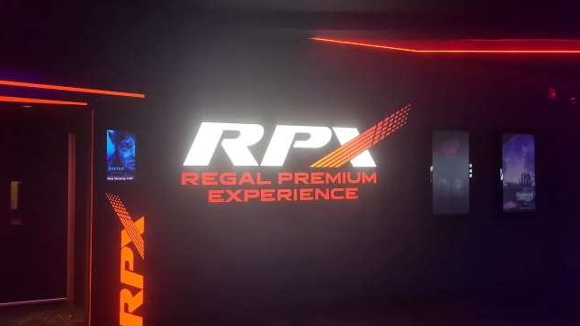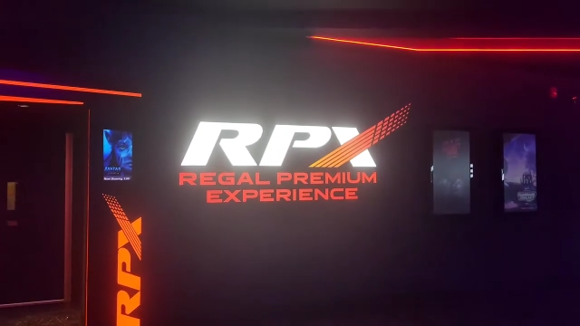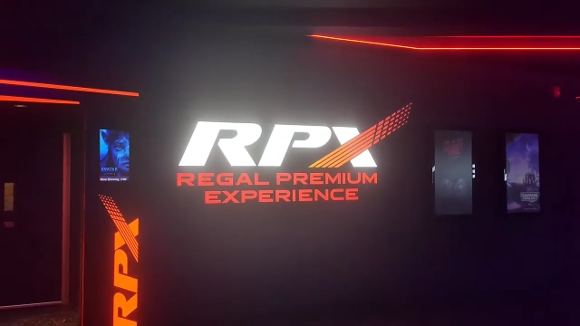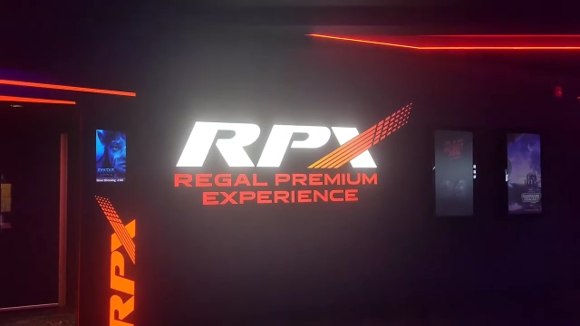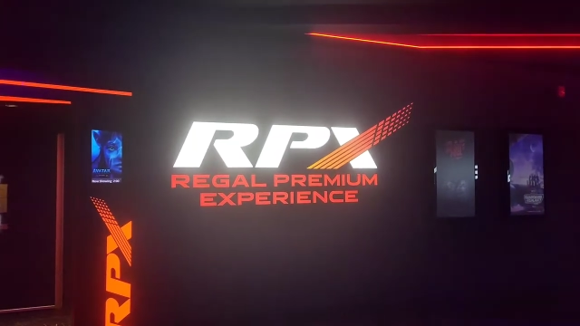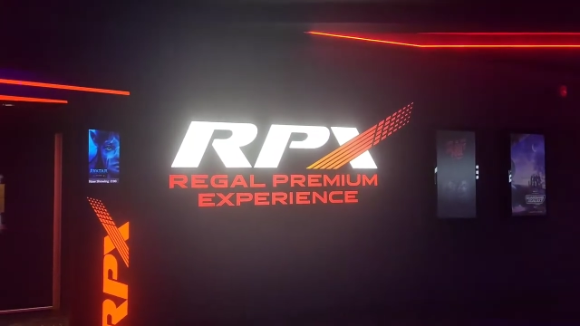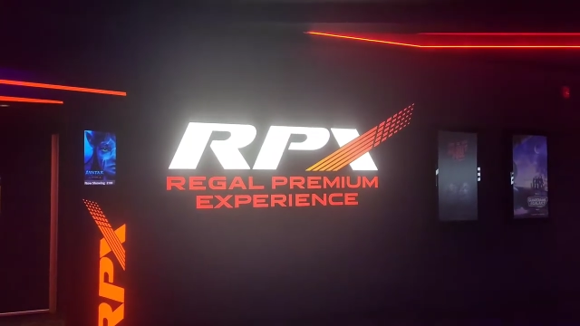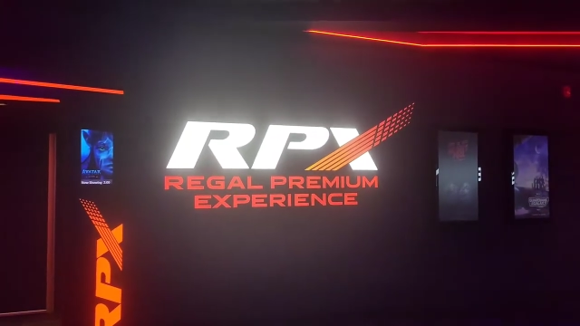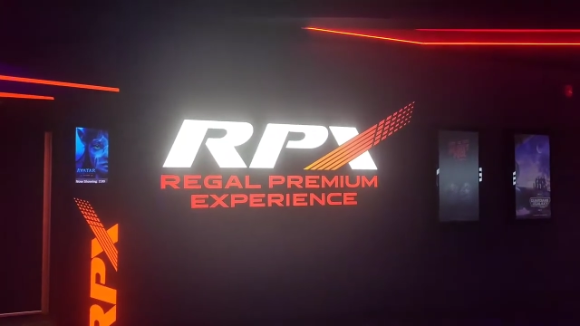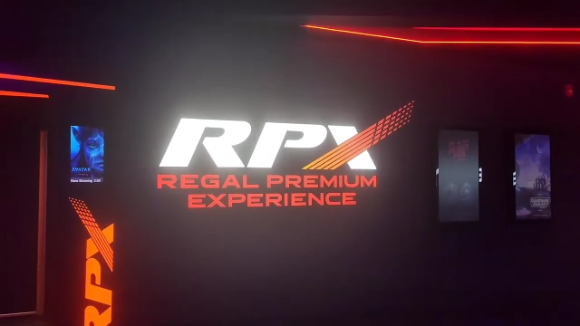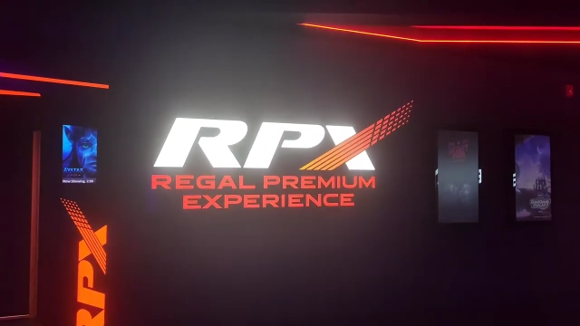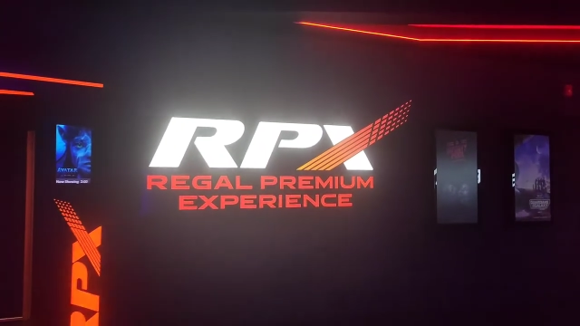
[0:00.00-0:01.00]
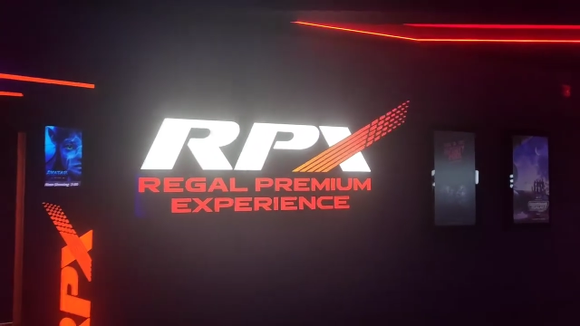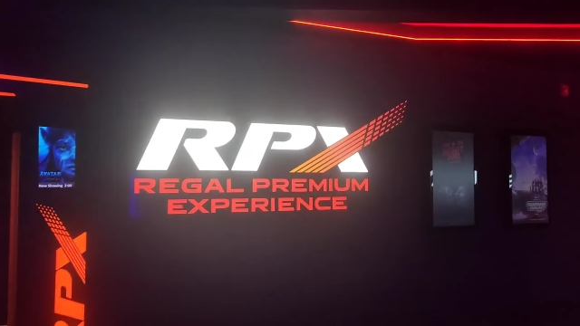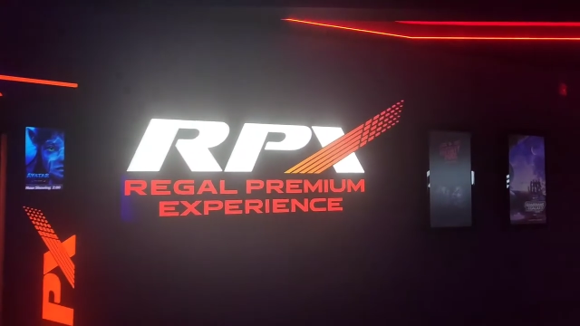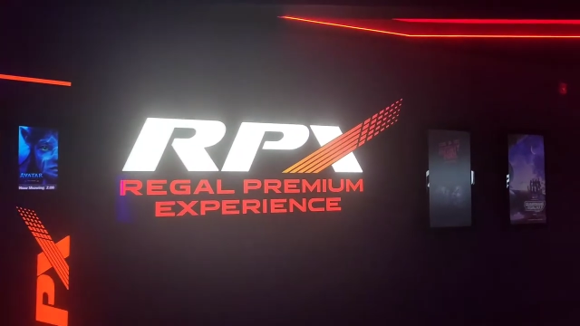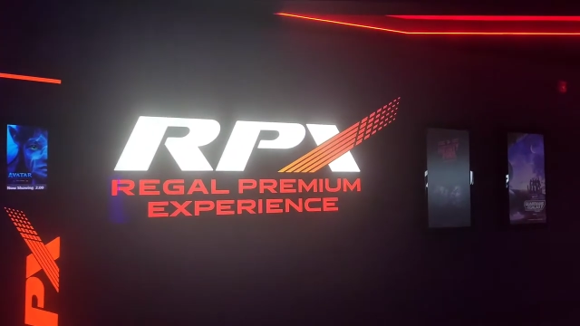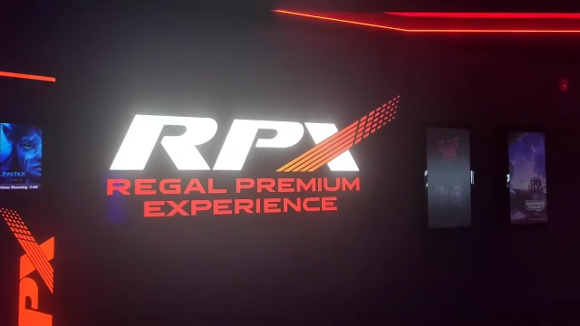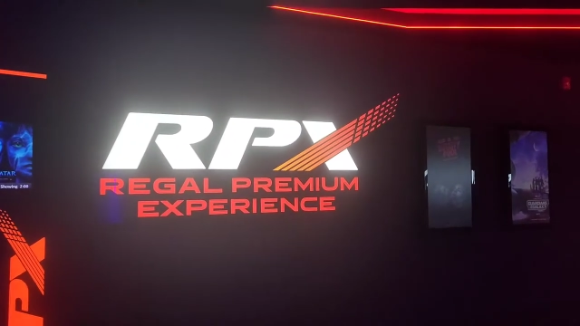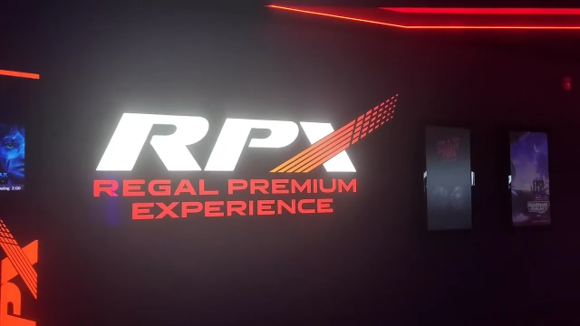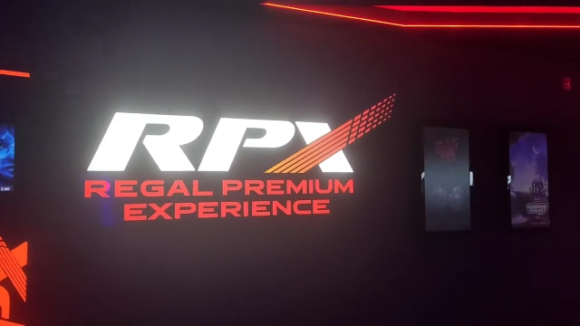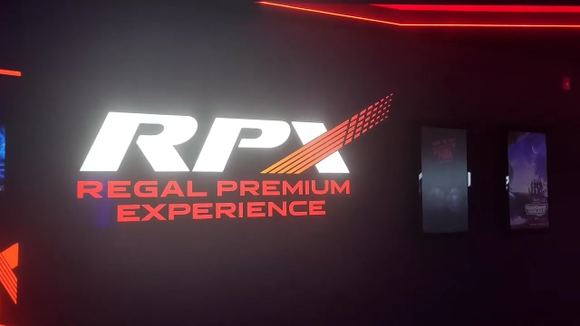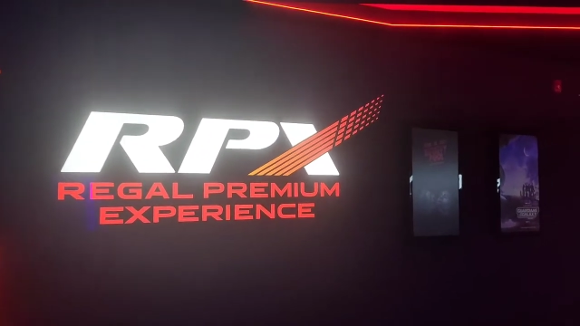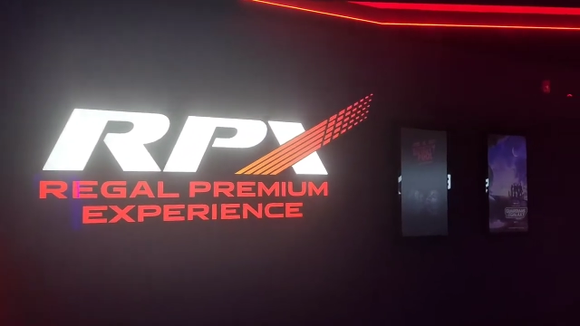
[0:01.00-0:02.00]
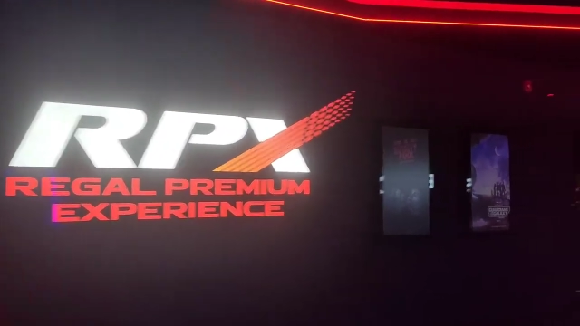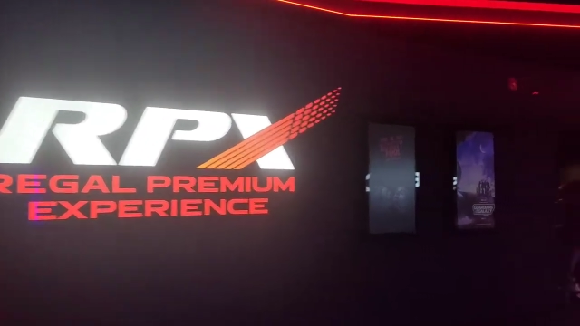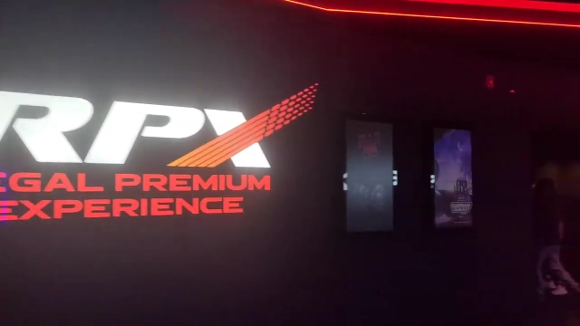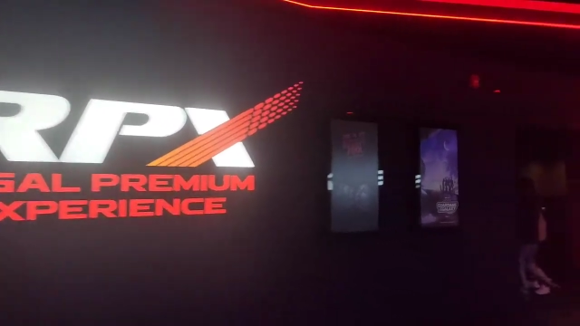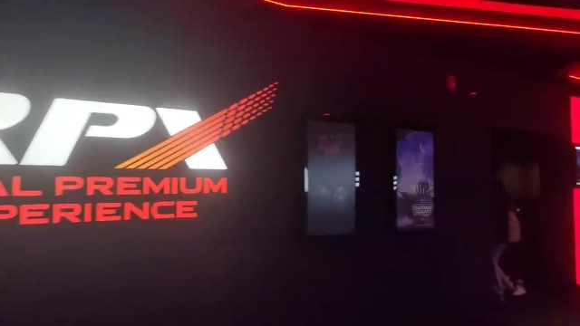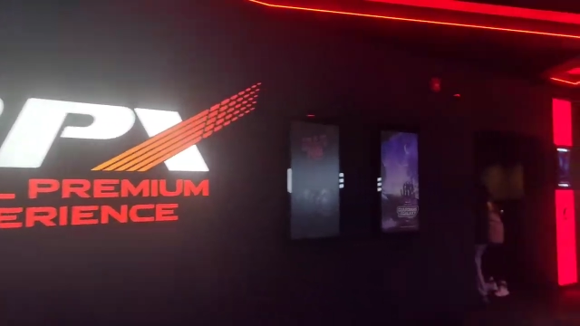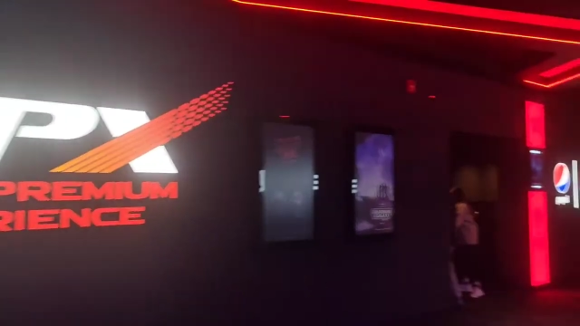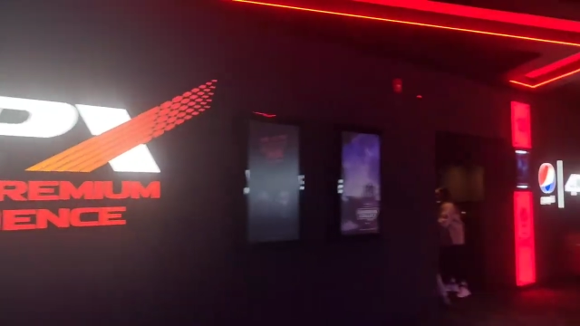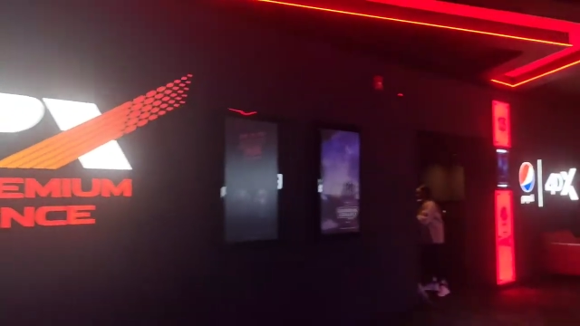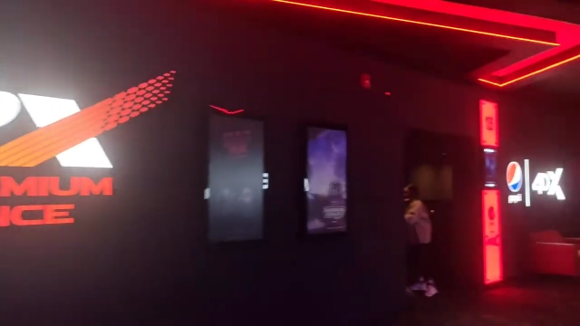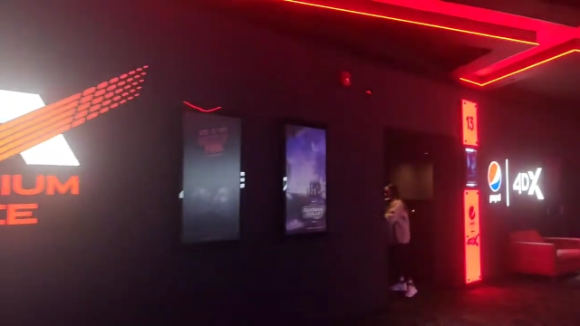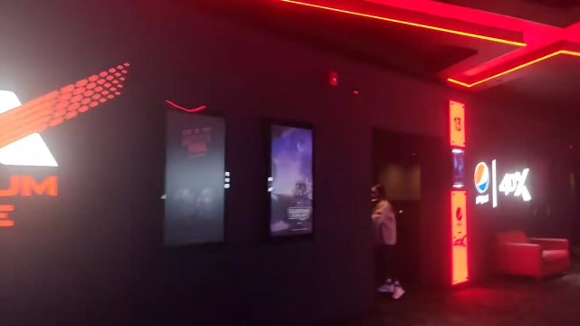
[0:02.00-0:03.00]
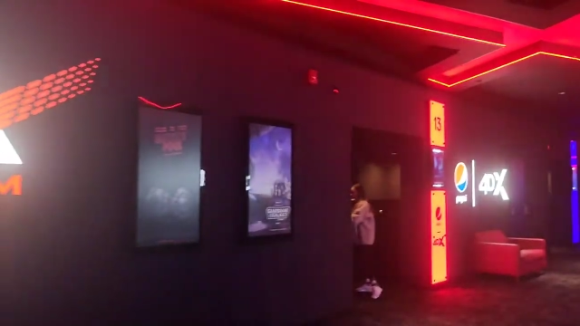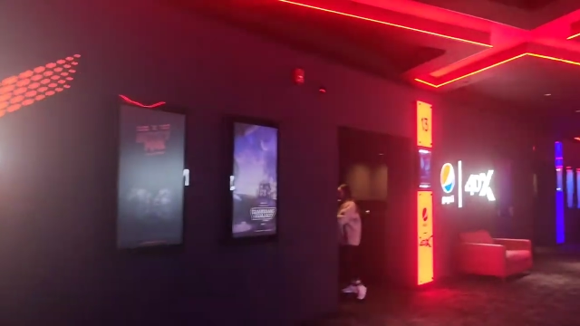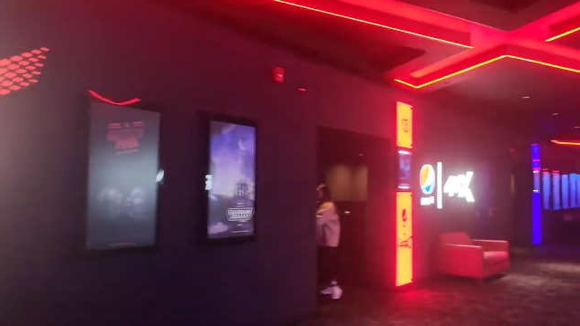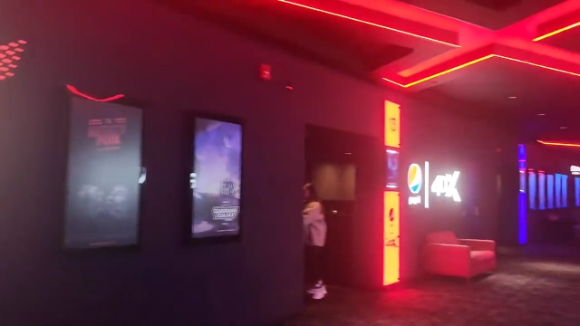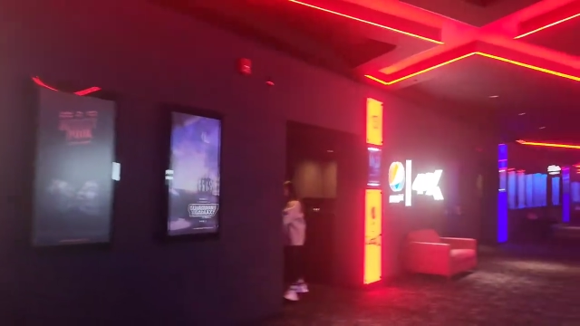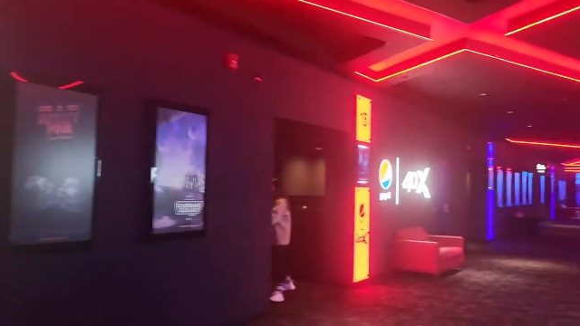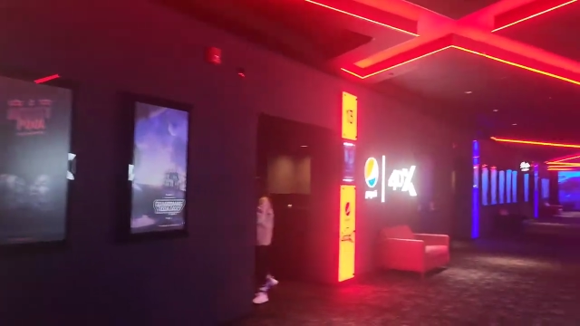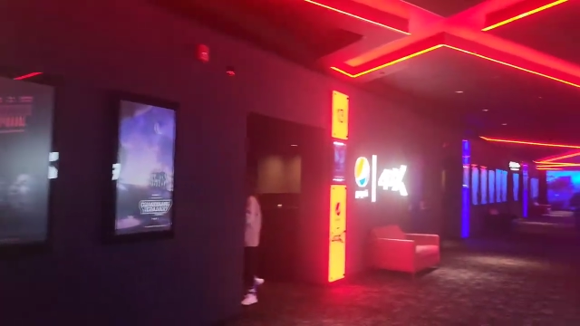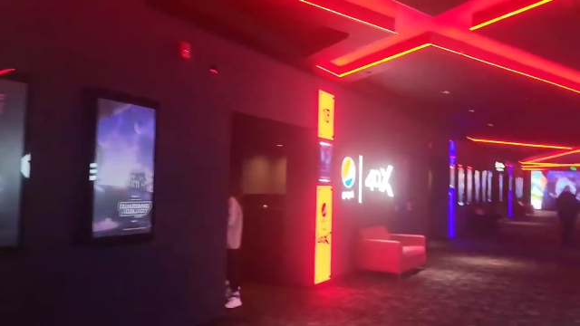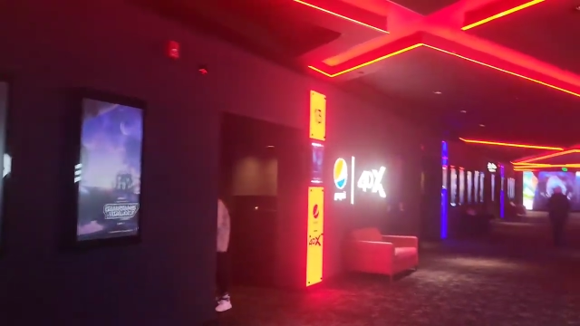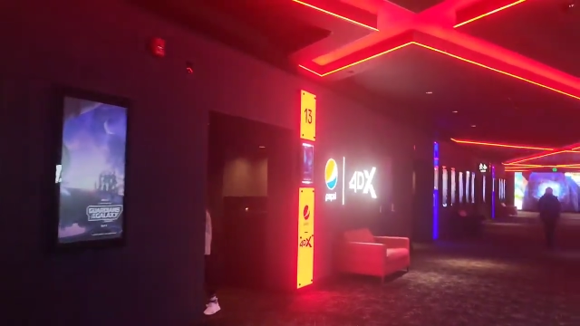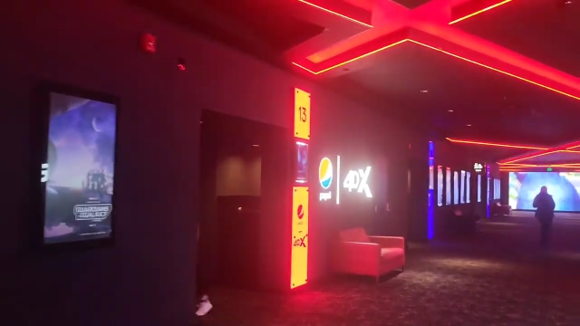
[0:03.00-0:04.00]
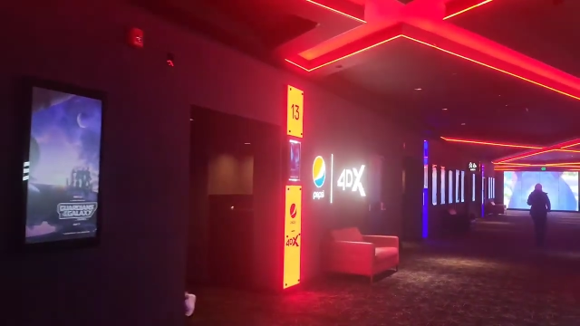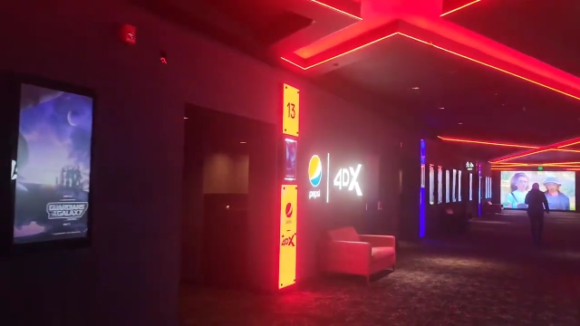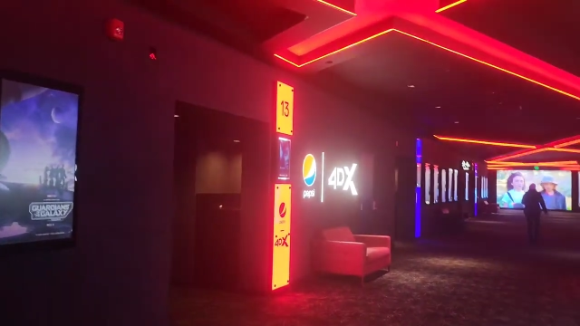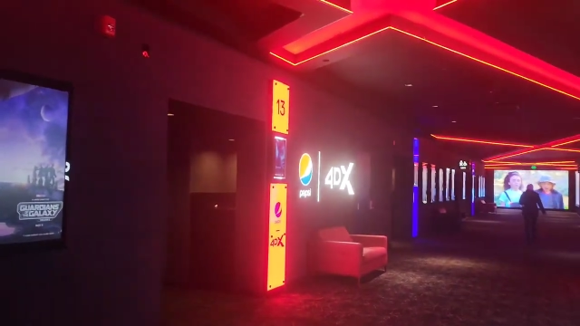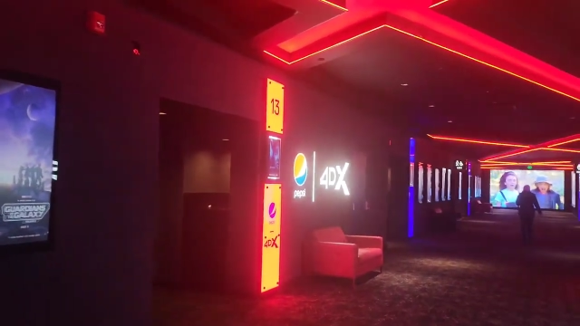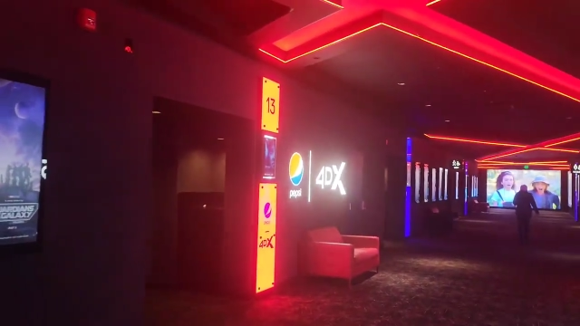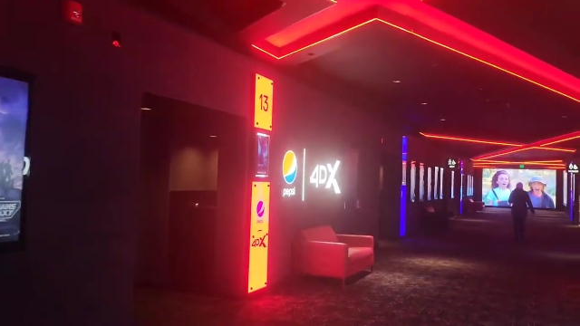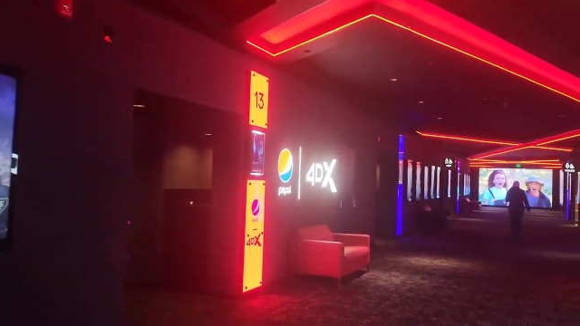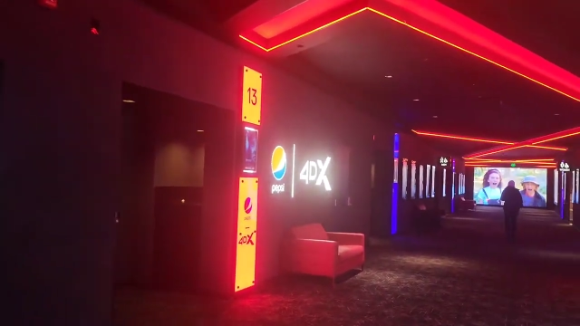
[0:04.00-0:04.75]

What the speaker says: No face is visible, so there are no lips to read.